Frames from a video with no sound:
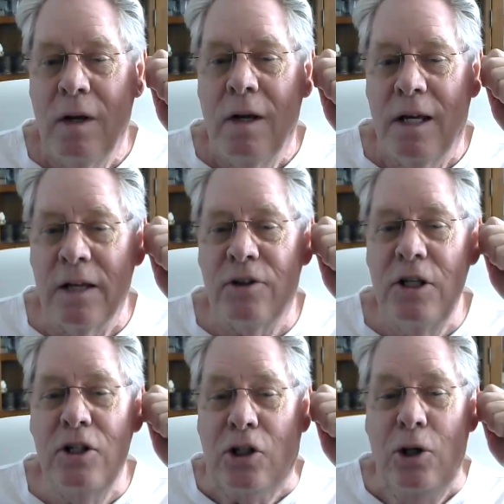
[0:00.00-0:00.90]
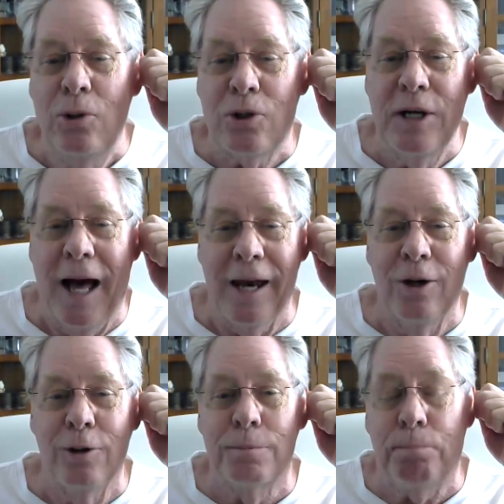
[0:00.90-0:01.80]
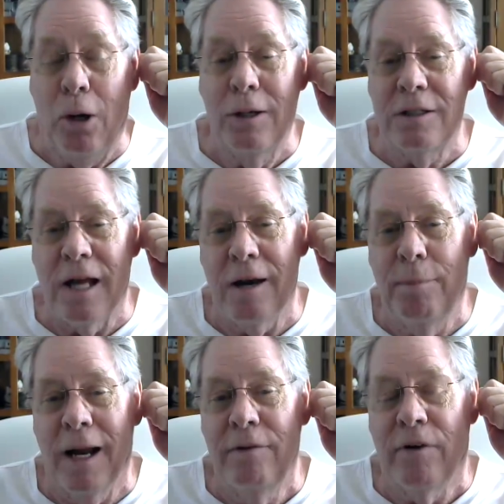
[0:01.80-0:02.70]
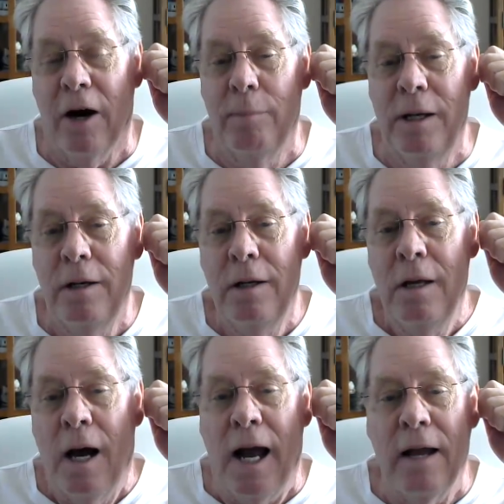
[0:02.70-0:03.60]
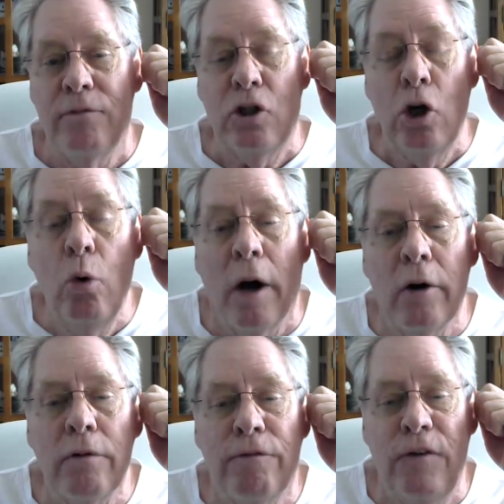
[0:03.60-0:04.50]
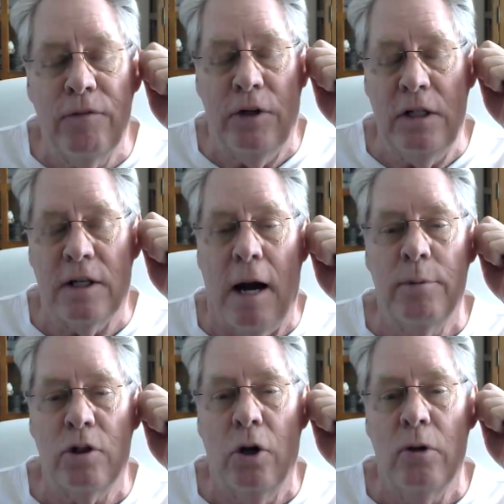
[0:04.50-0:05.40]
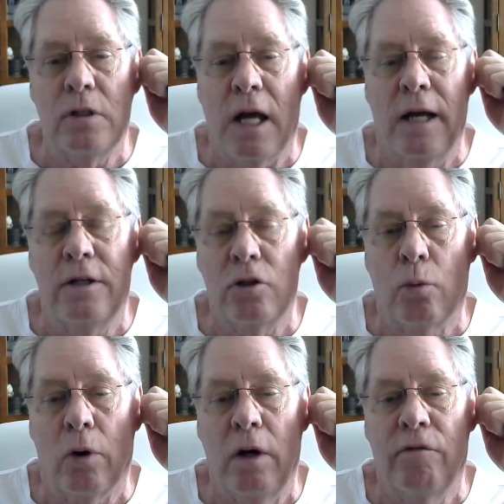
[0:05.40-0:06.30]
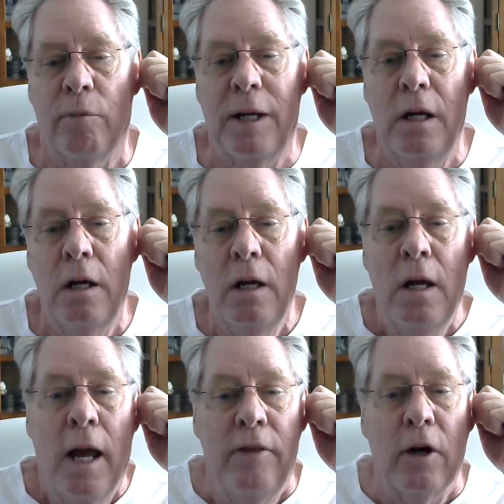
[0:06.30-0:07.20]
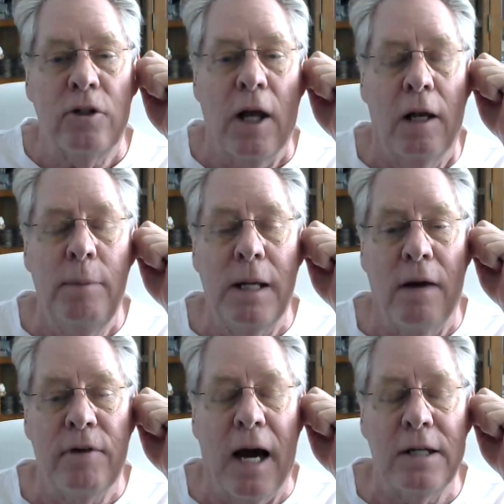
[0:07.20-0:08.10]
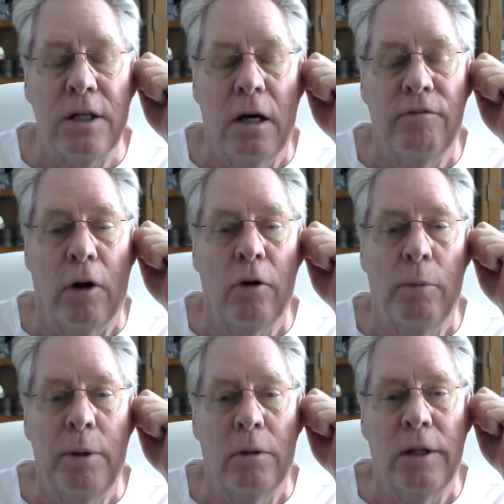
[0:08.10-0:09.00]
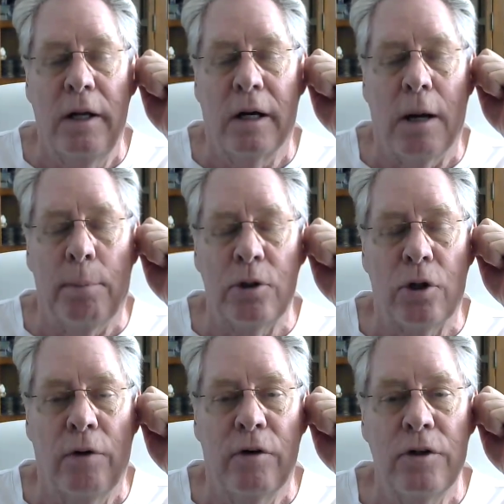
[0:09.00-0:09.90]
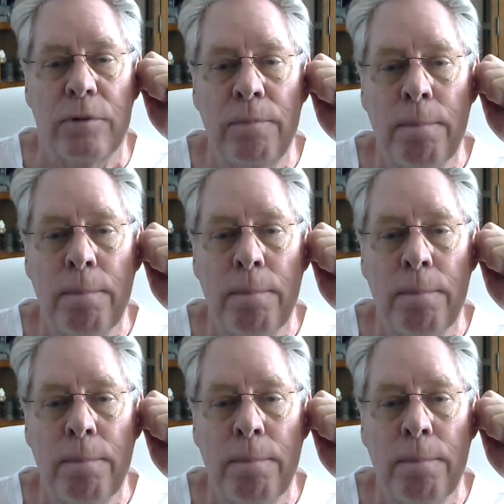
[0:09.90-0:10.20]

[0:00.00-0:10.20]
get these two snot-nosed punks out of my environment. I have 250 cybersecurity scientists working for me, and they're telling me I've got vulnerability in a couple servers